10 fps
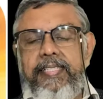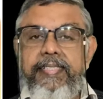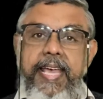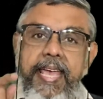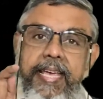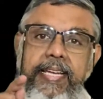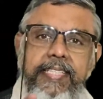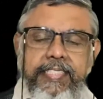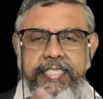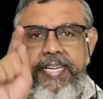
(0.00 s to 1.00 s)
They
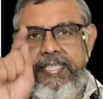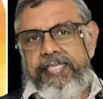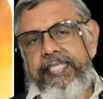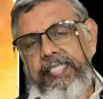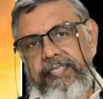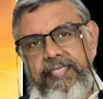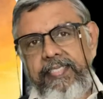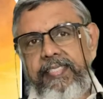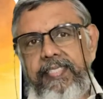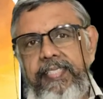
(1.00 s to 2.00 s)
initiate
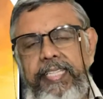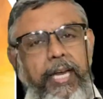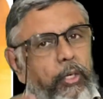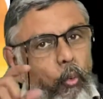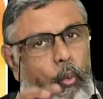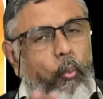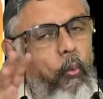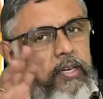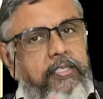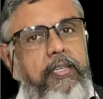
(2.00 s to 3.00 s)
things. They don't
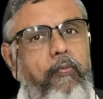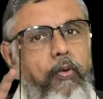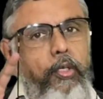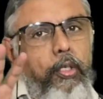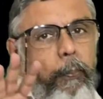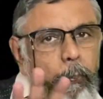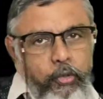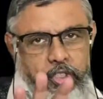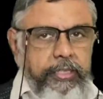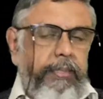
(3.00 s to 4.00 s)
want someone to
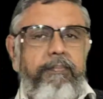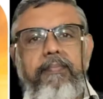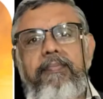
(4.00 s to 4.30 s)
push them.